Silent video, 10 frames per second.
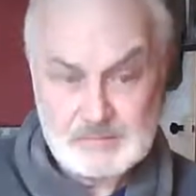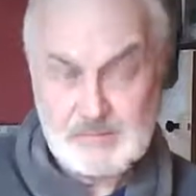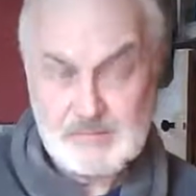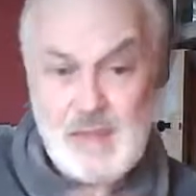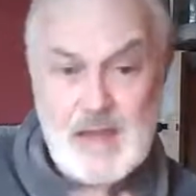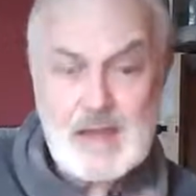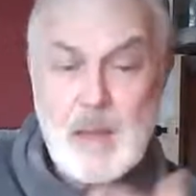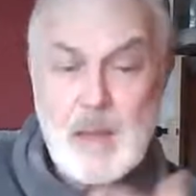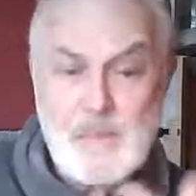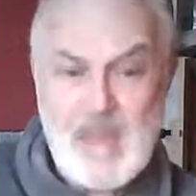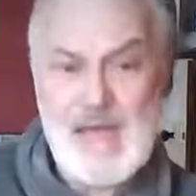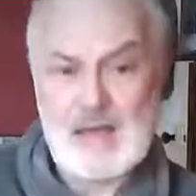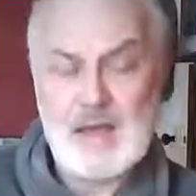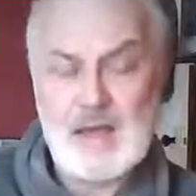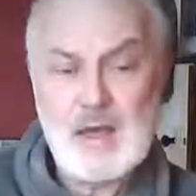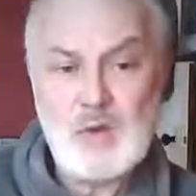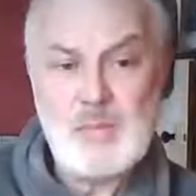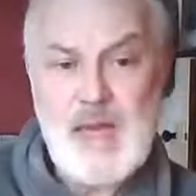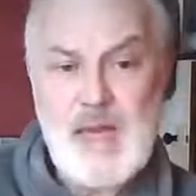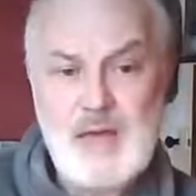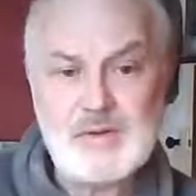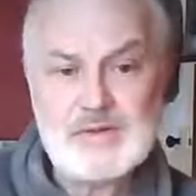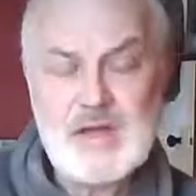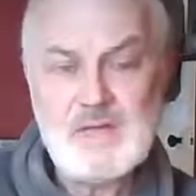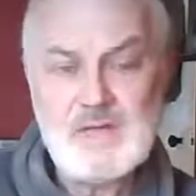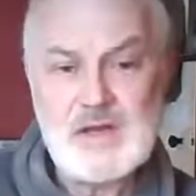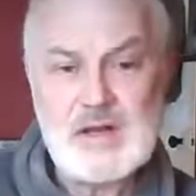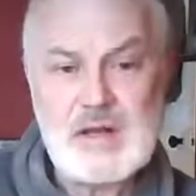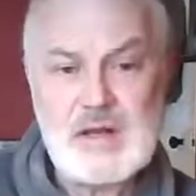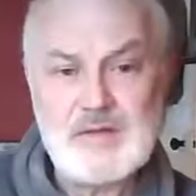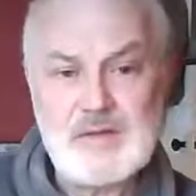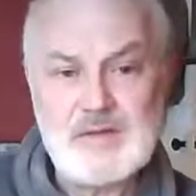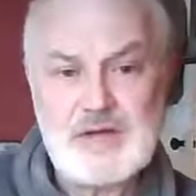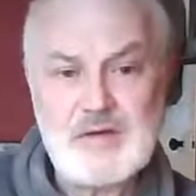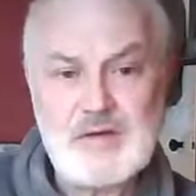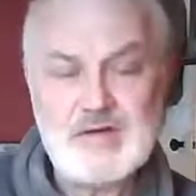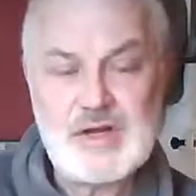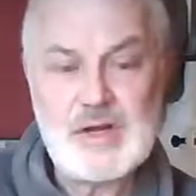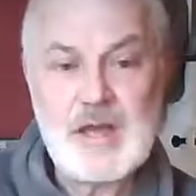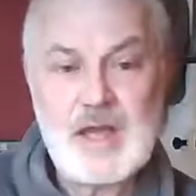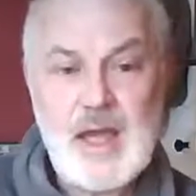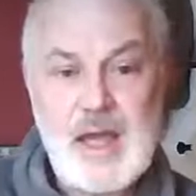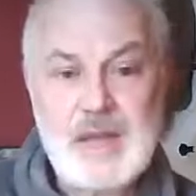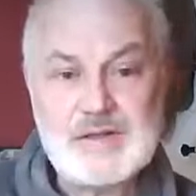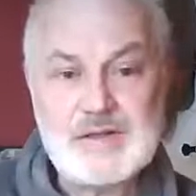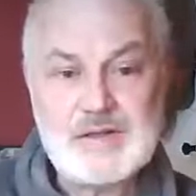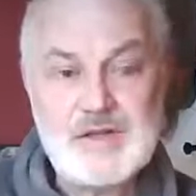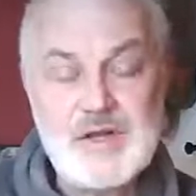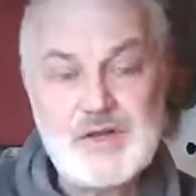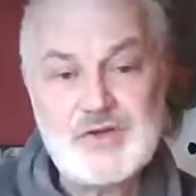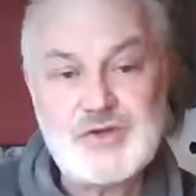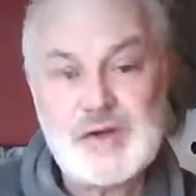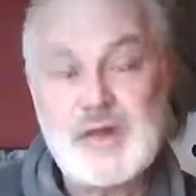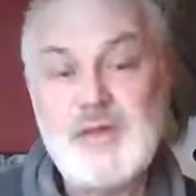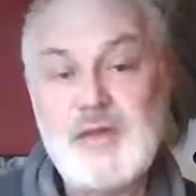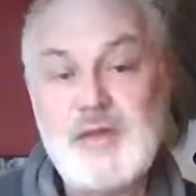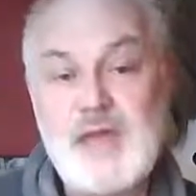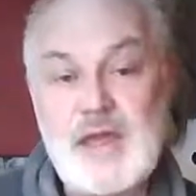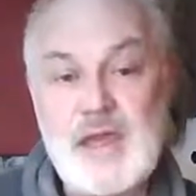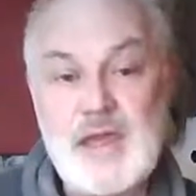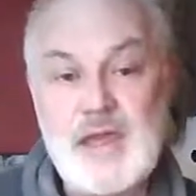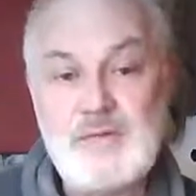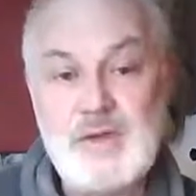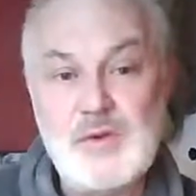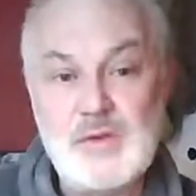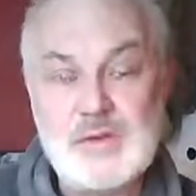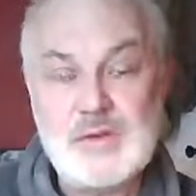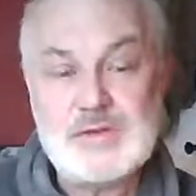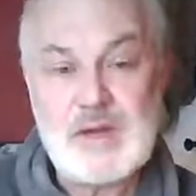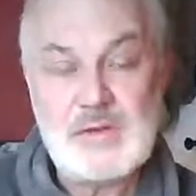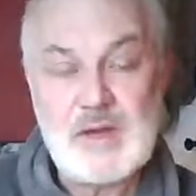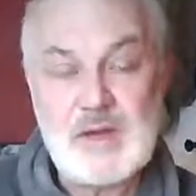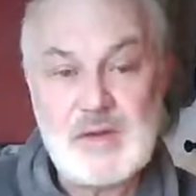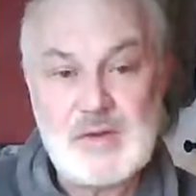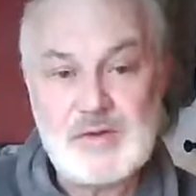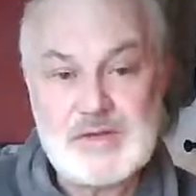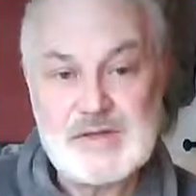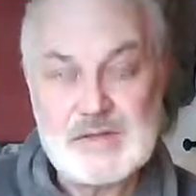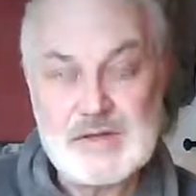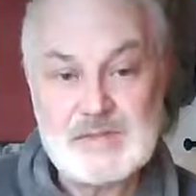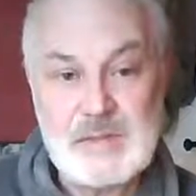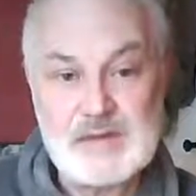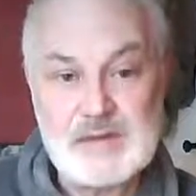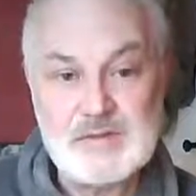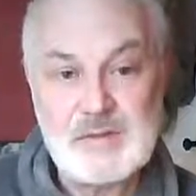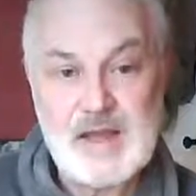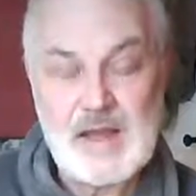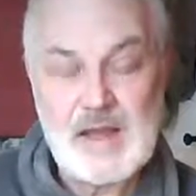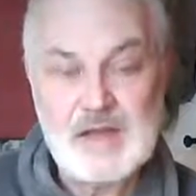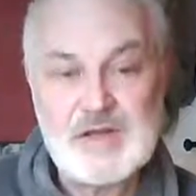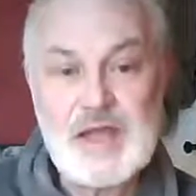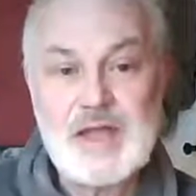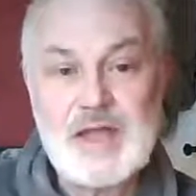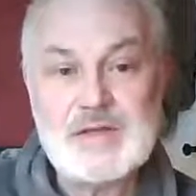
paying back your parents for the love and cherishing and nurturing that they gave you as they become increasingly dependent with age. It is